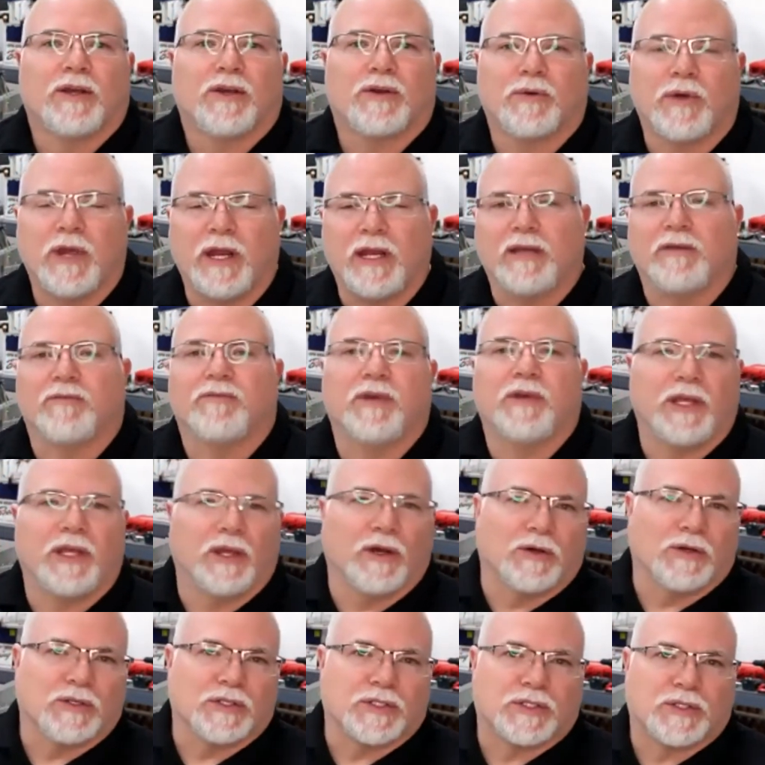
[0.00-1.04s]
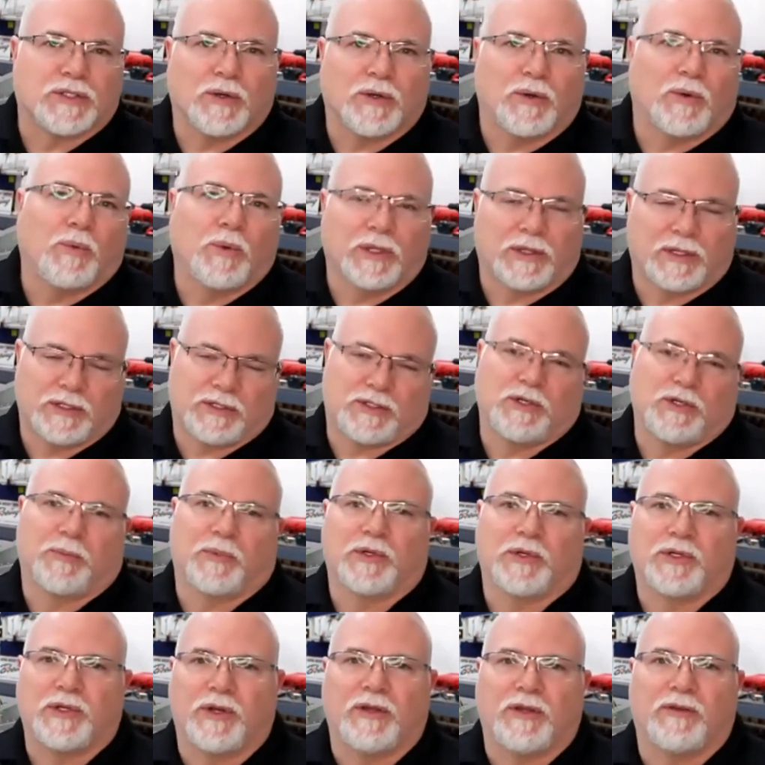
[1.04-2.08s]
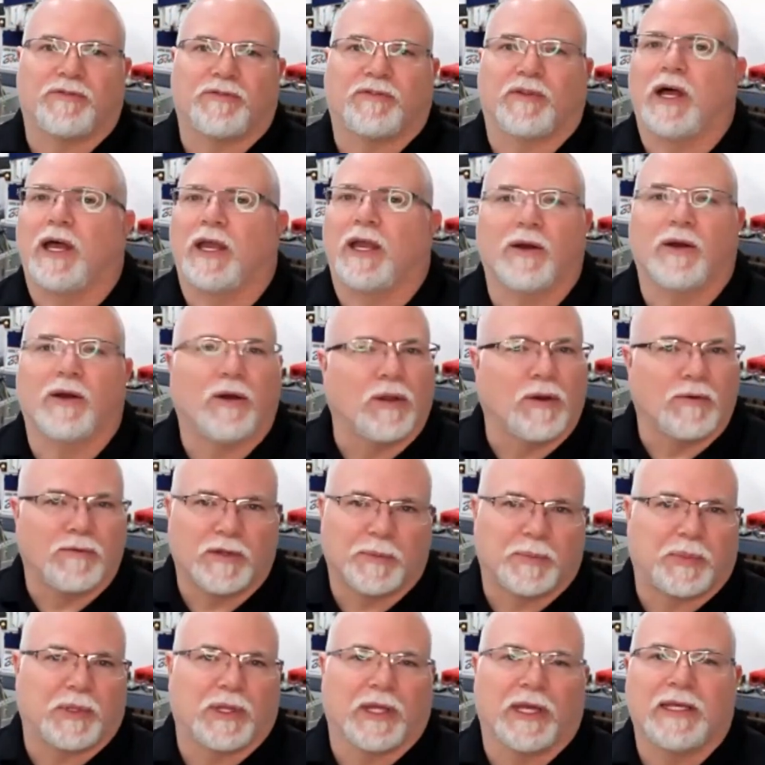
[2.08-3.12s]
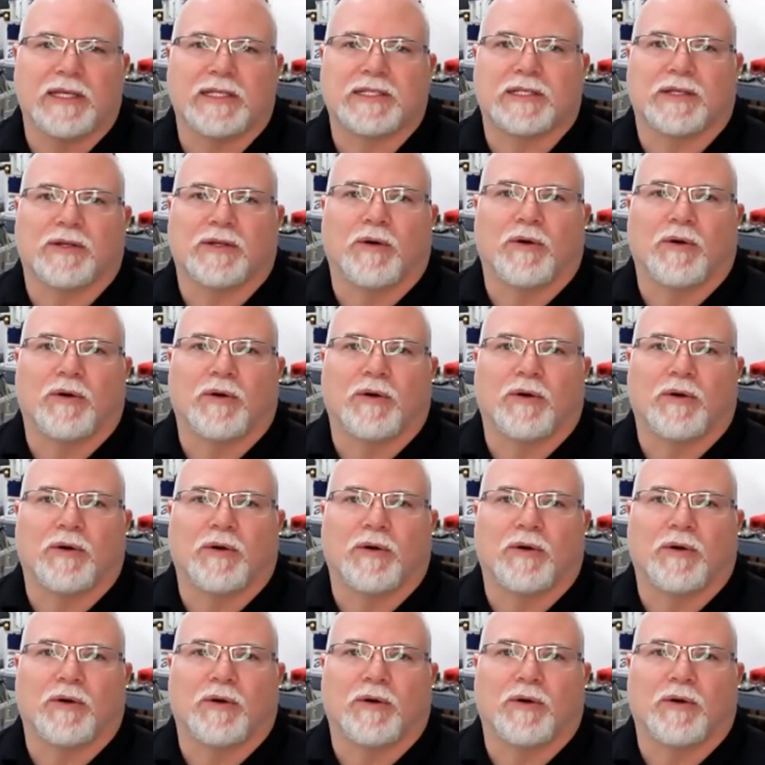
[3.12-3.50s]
creating videos with the Super Duty and flying all over the place,